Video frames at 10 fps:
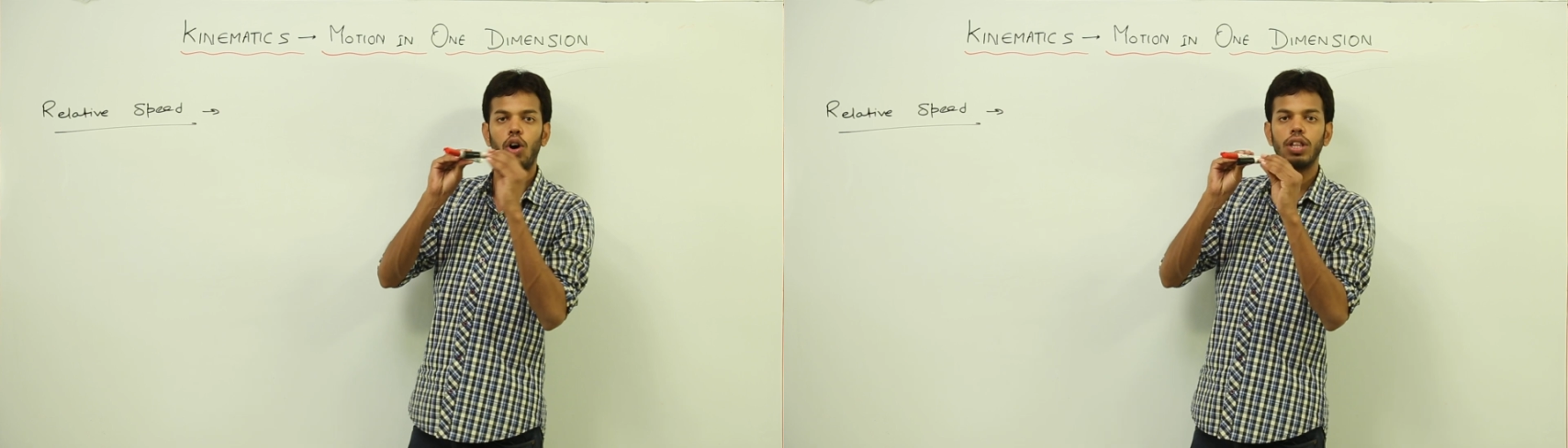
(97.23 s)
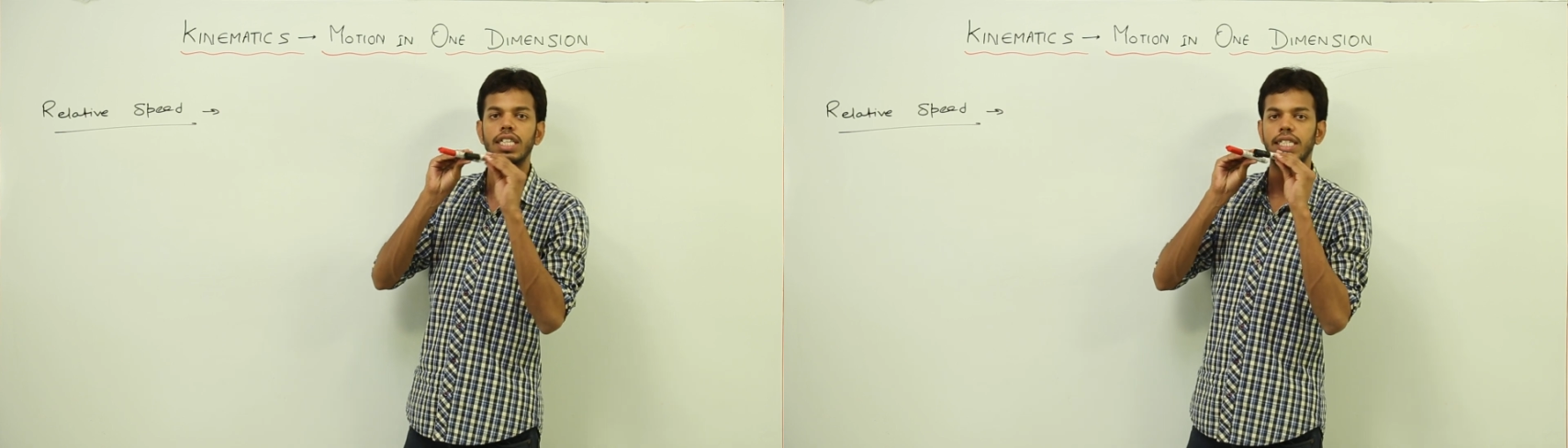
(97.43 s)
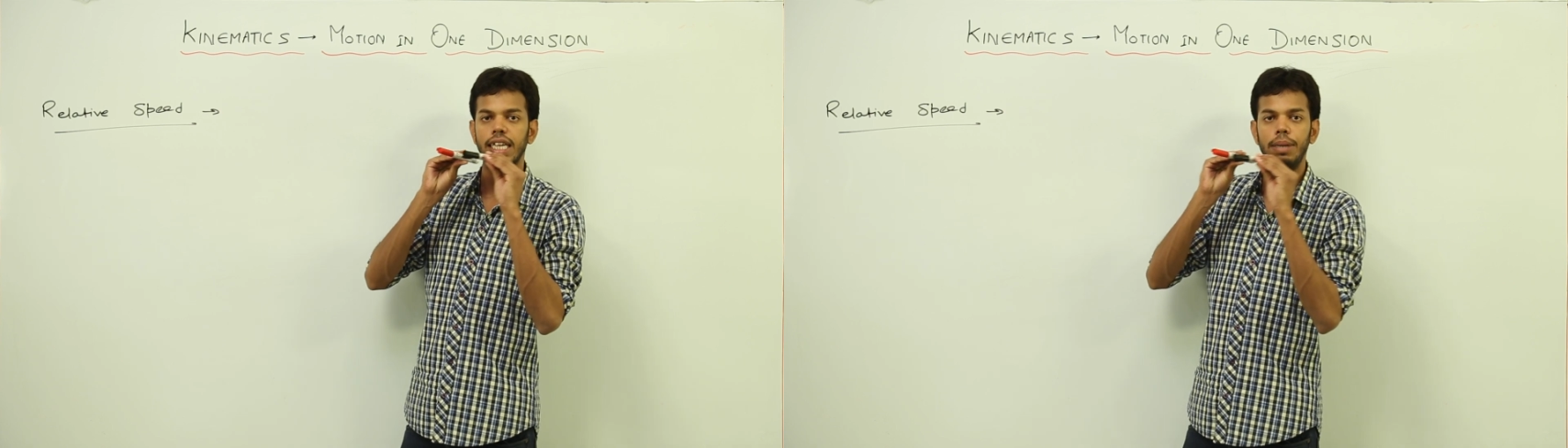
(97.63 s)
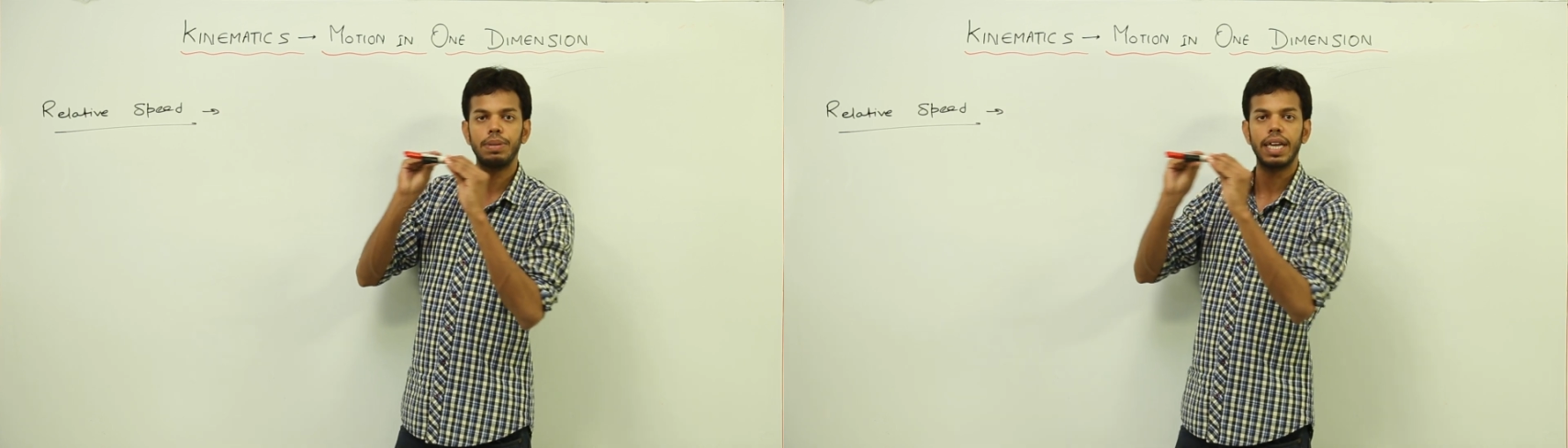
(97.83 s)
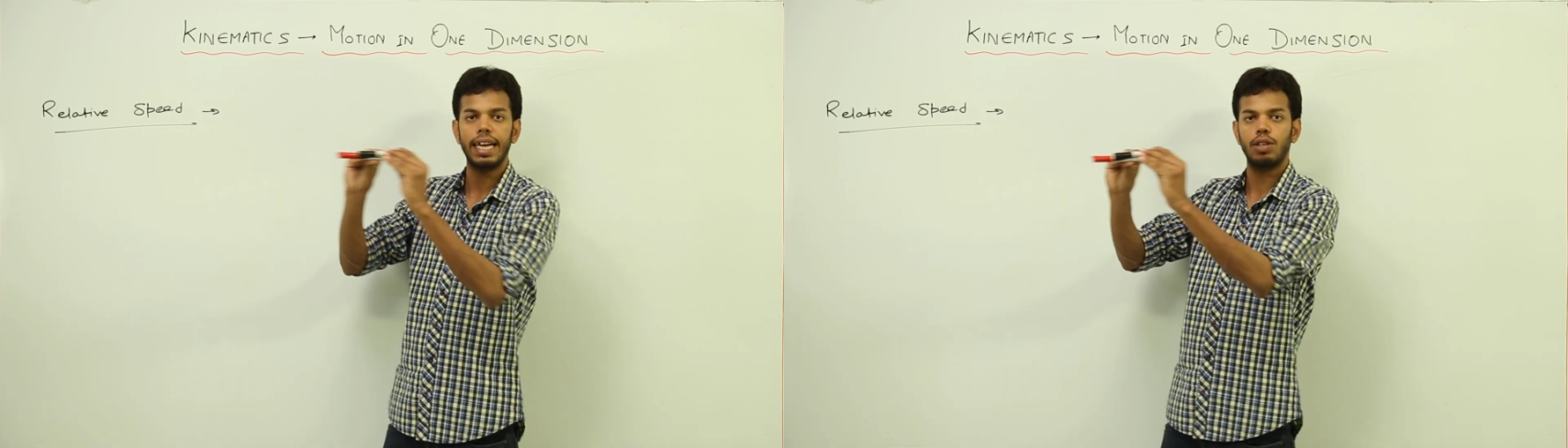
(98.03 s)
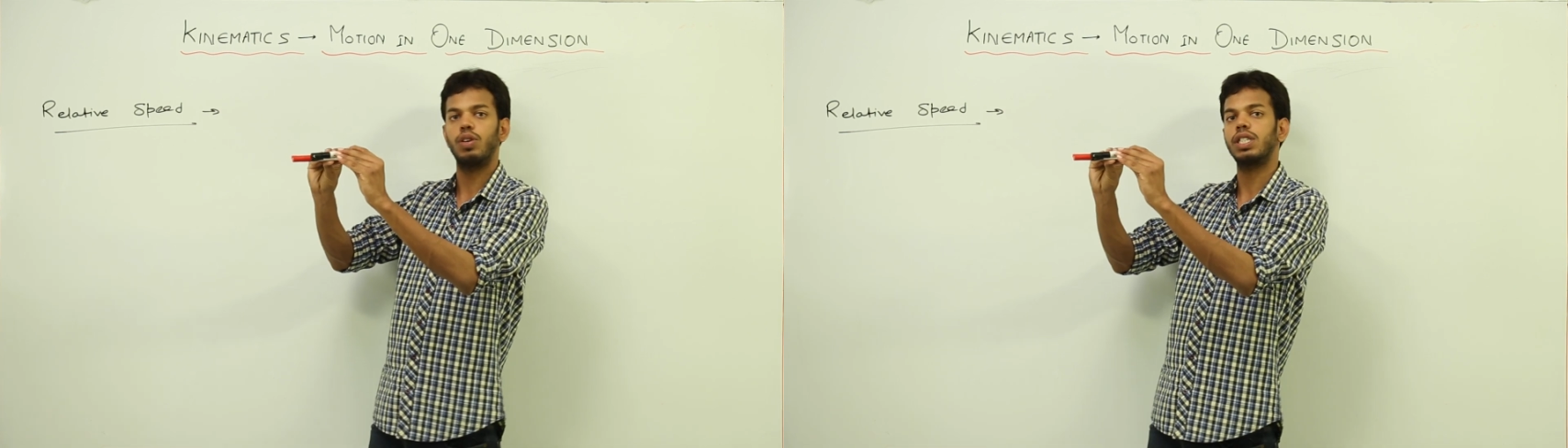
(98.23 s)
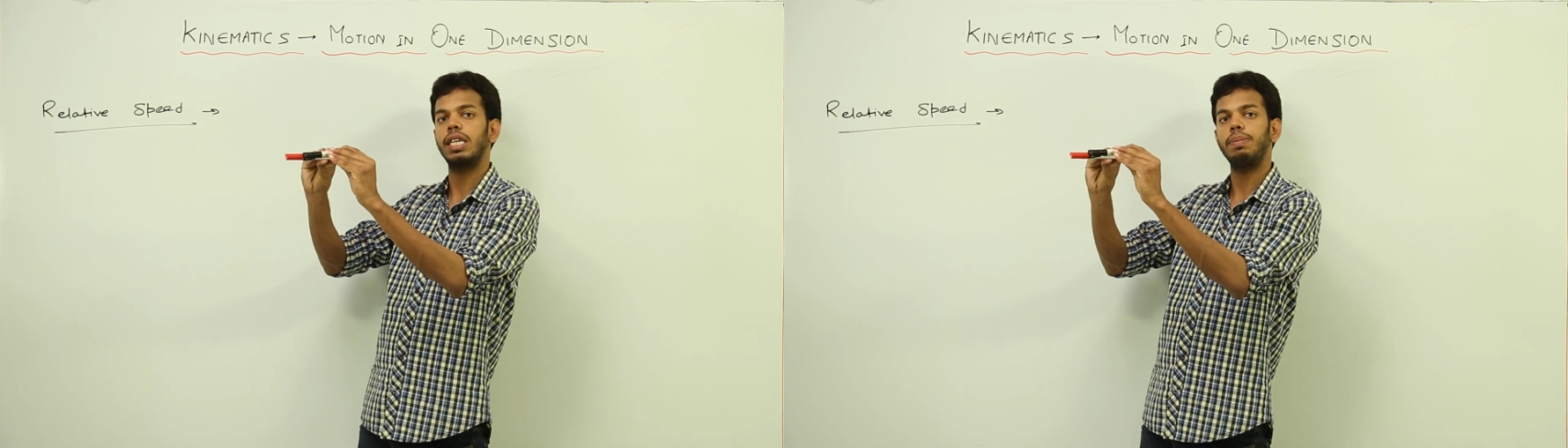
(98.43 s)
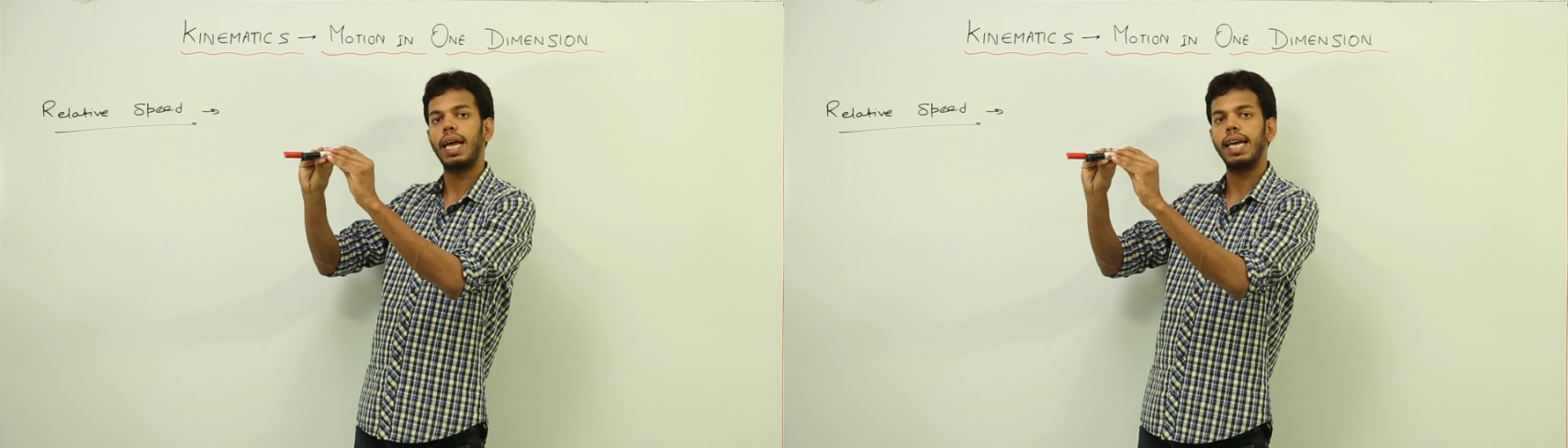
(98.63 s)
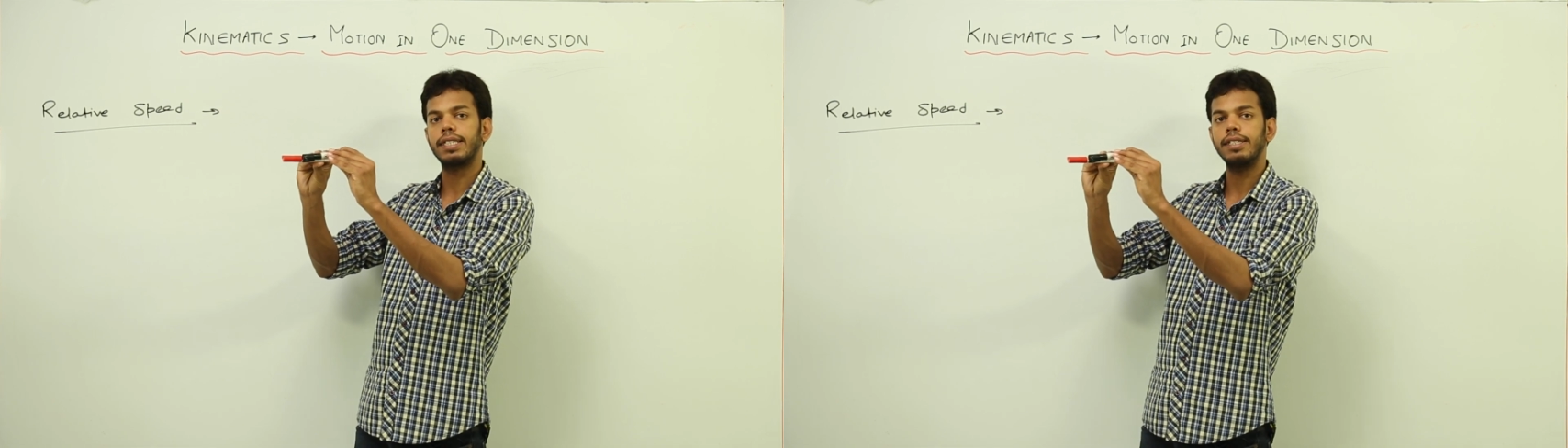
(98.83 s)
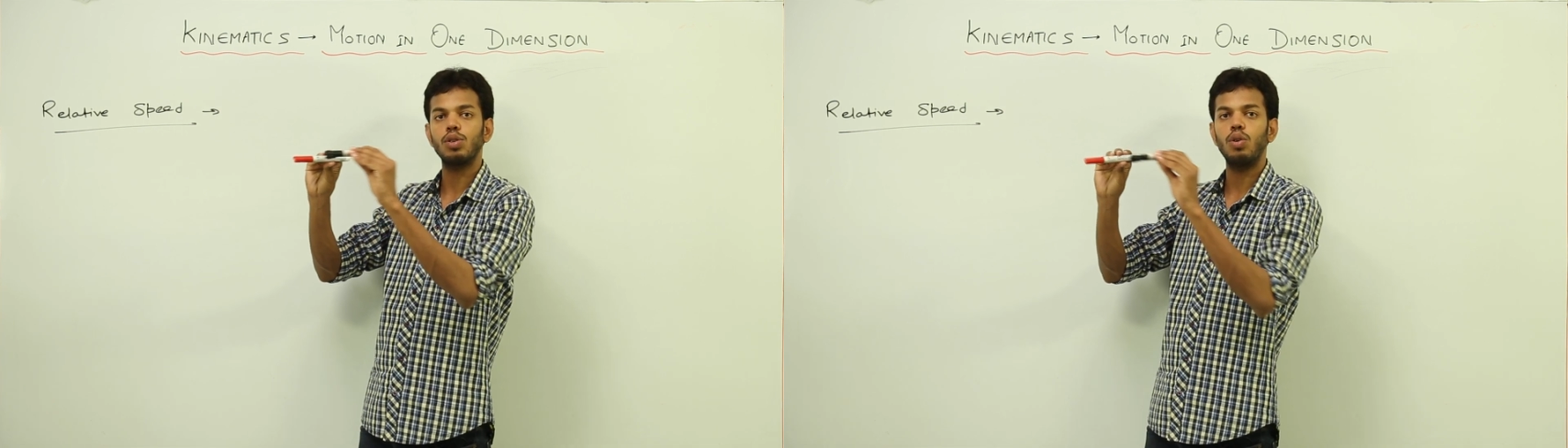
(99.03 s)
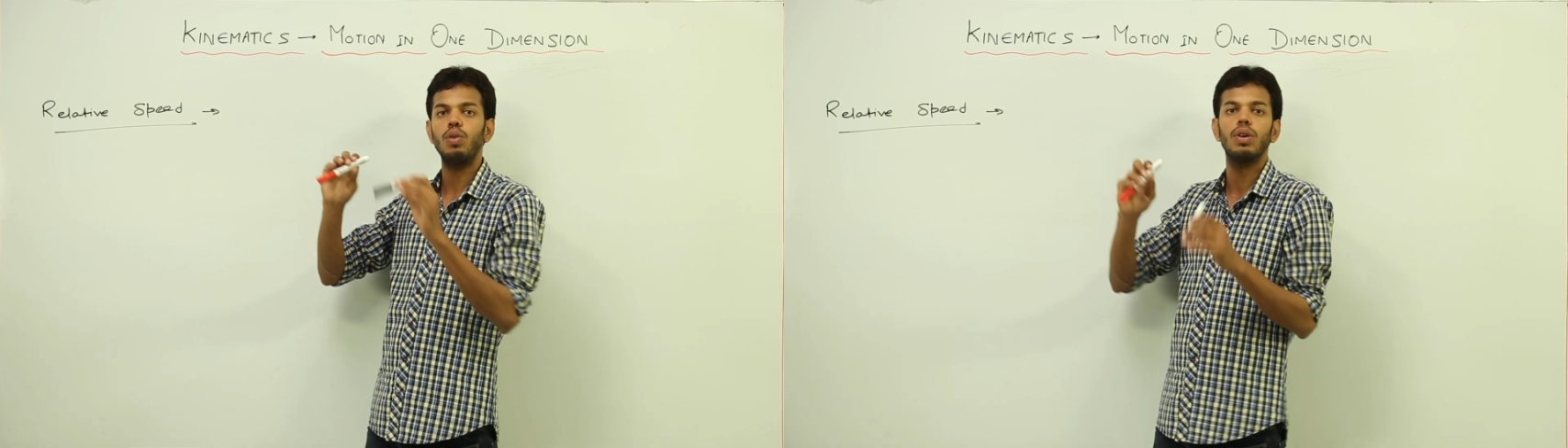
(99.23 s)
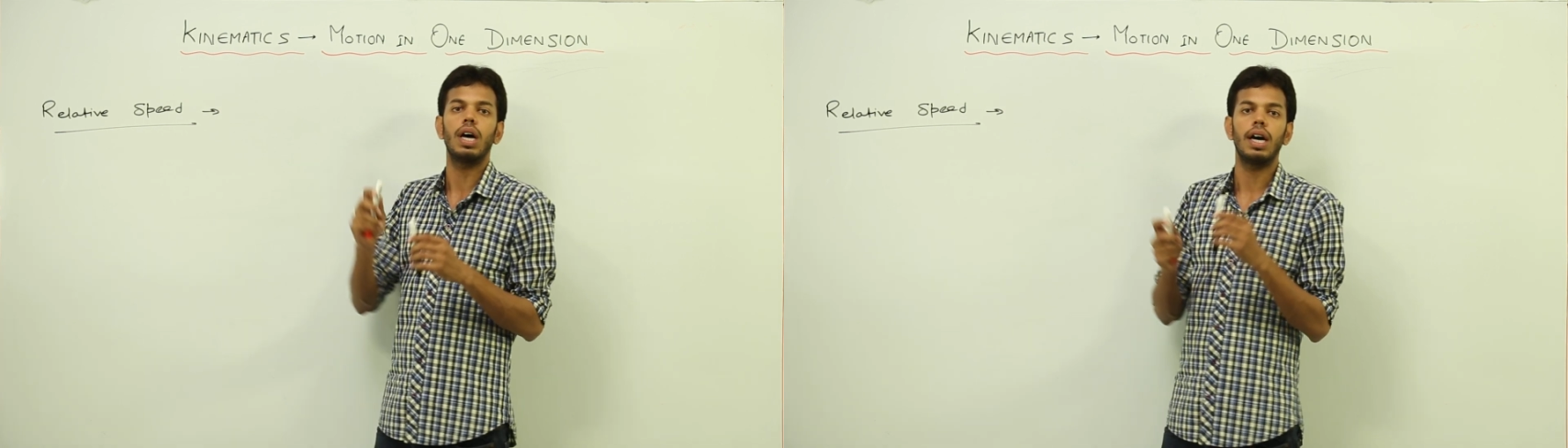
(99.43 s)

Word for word: on the same track towards same direction so